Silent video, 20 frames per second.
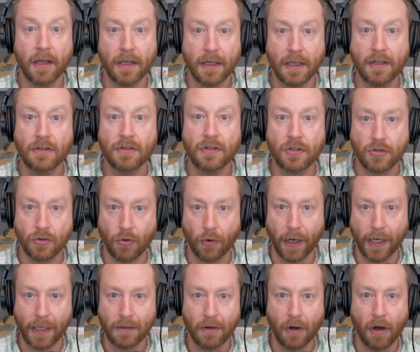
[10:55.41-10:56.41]
In
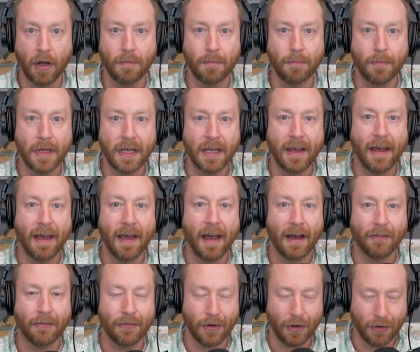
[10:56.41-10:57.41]
Detroit, on
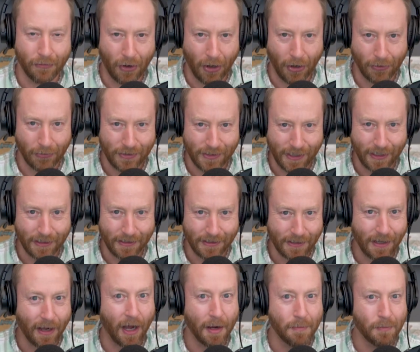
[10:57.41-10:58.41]
behalf of AutoSens,
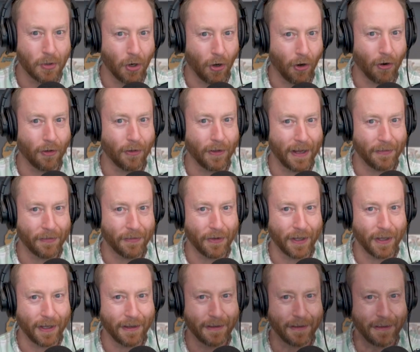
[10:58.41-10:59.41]
I'm Carl
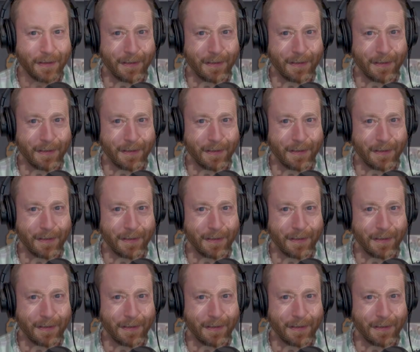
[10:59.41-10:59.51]
Anthony.